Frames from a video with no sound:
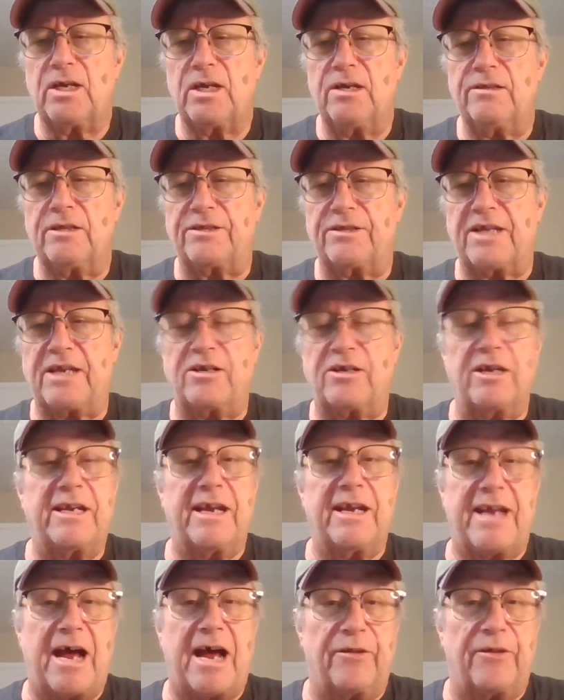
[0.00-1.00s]
that they could
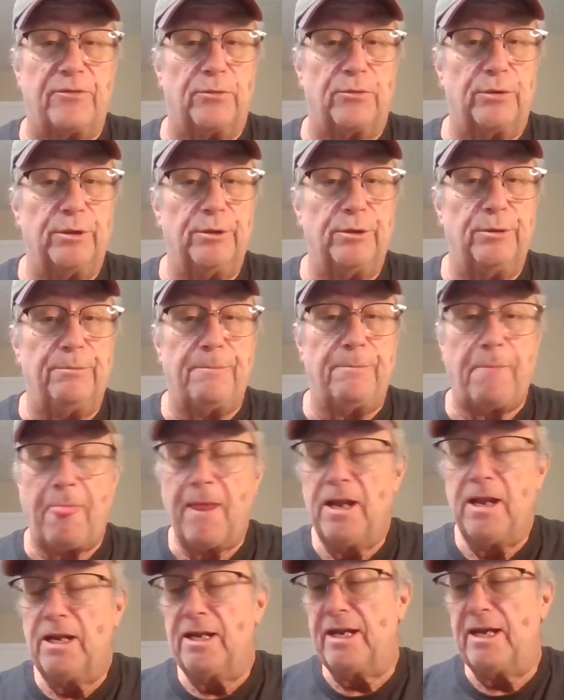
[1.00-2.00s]
get out of the room,
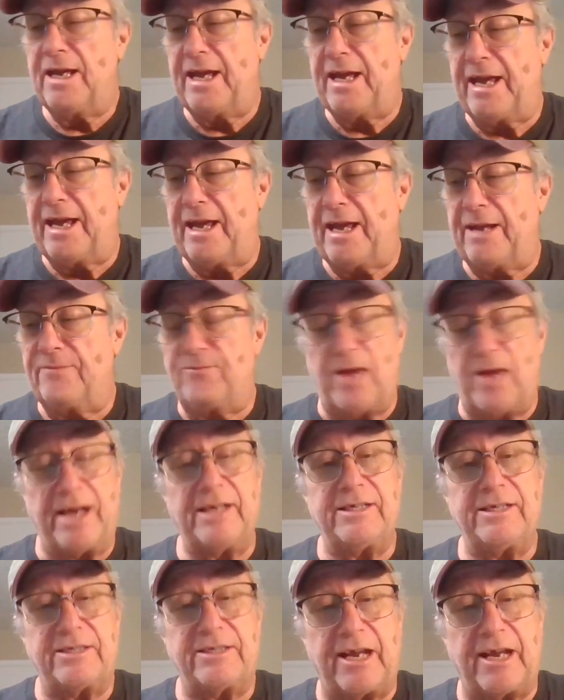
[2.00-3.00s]
and
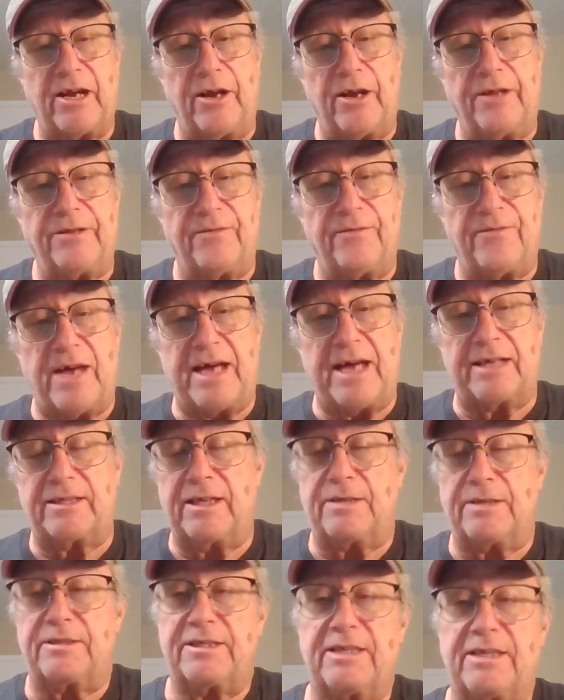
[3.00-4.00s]
finally settled on the fact
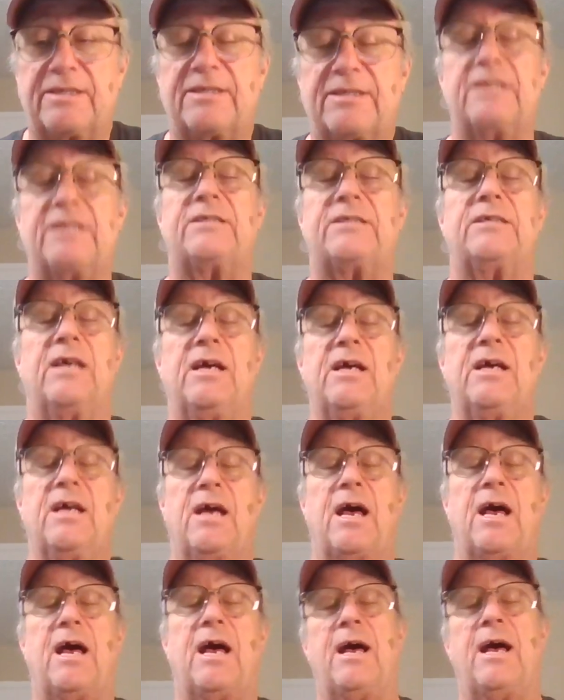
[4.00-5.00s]
that since this
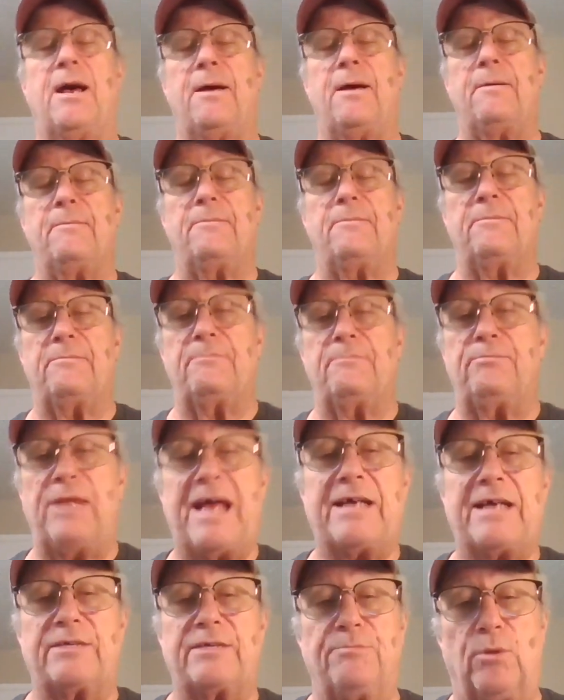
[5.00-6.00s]
uh,
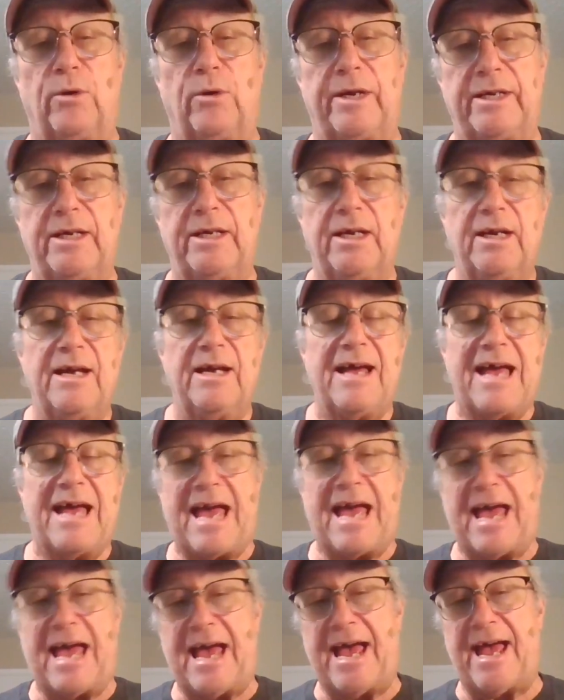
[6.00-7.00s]
plasmoid
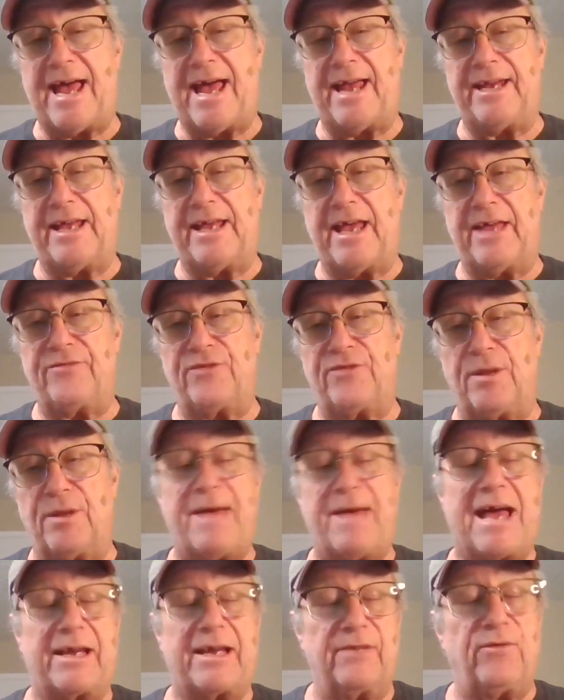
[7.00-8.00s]
had the
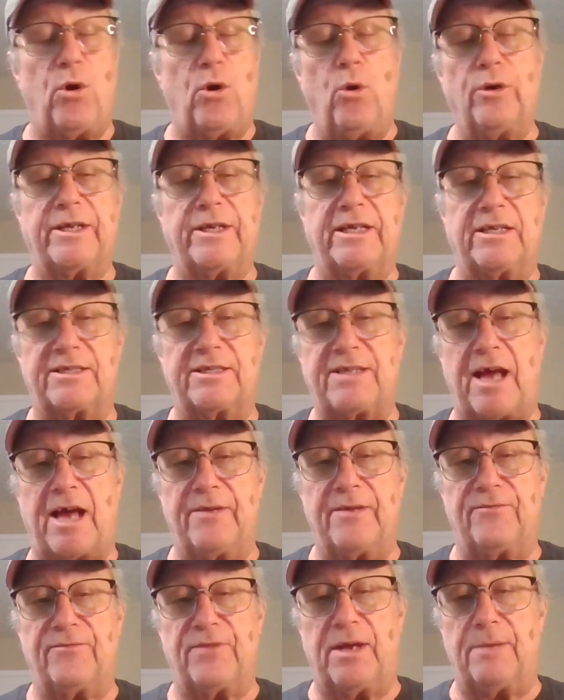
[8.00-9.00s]
bag of holding inside
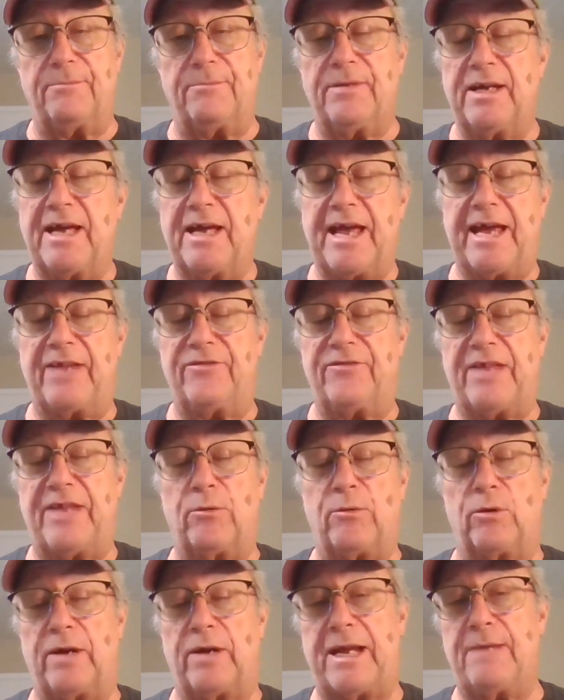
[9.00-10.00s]
of them, and they
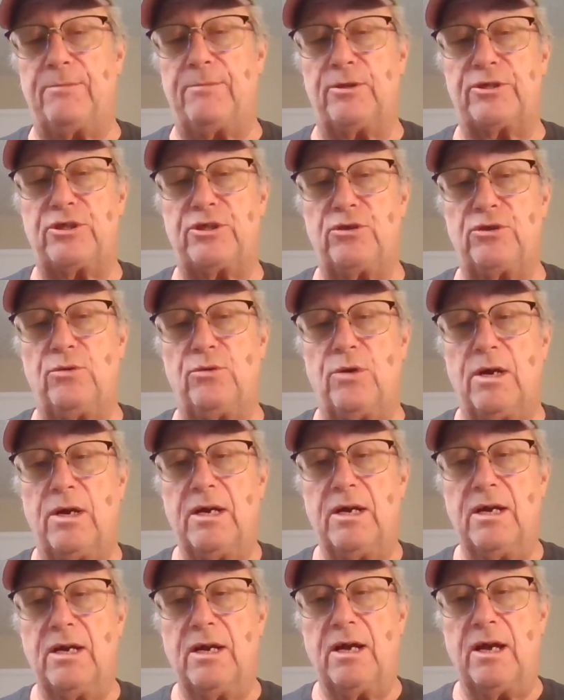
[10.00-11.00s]
were able to
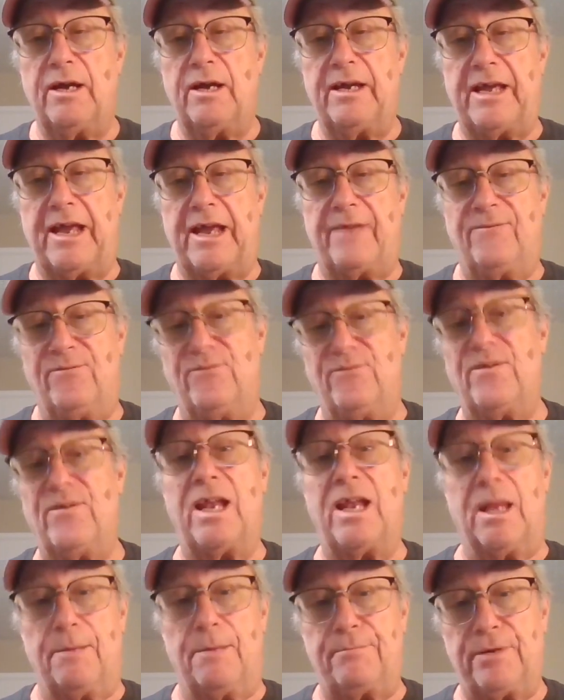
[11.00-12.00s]

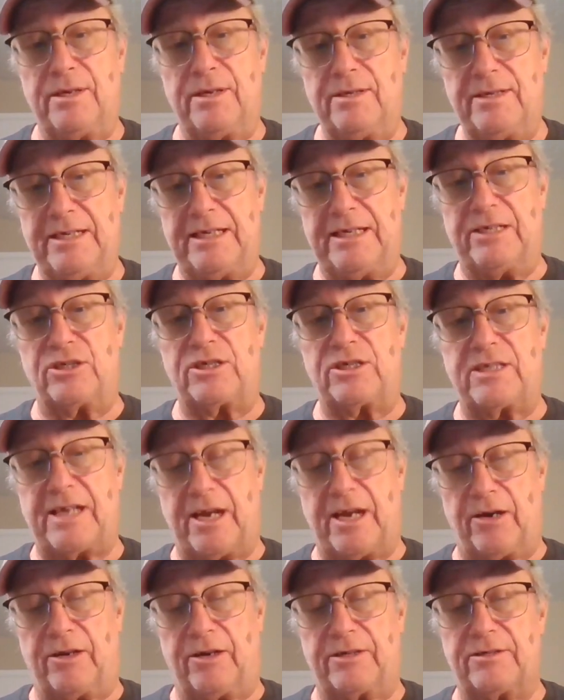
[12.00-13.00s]
envelop each
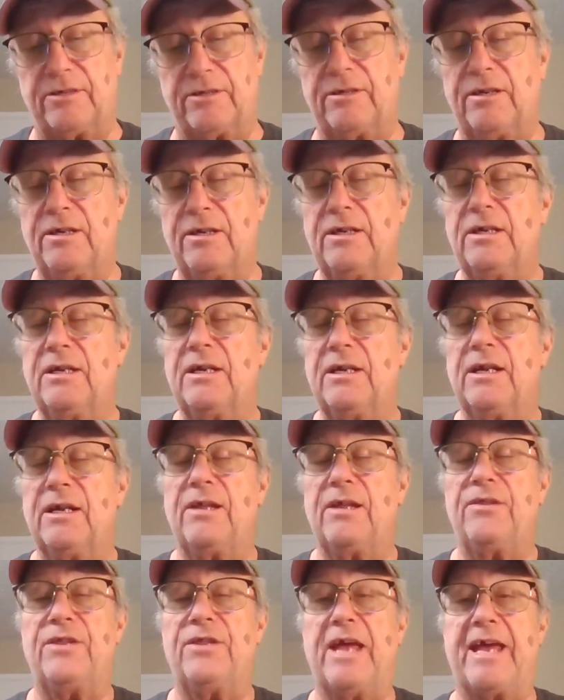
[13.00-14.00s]
character,
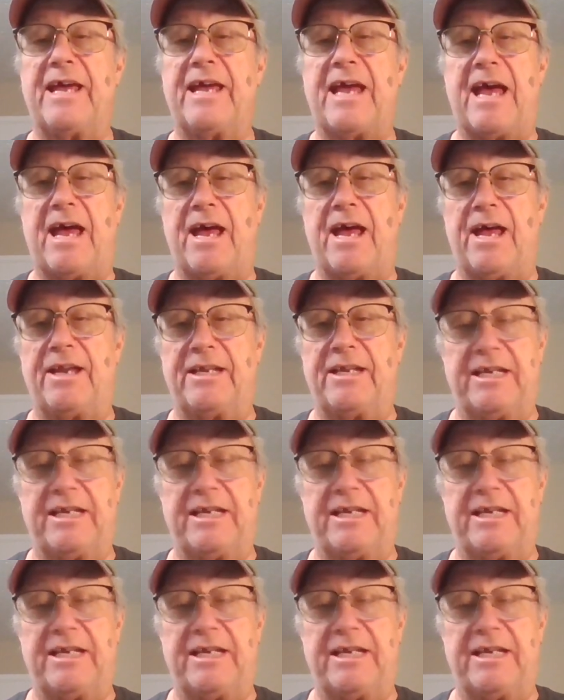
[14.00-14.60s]
they had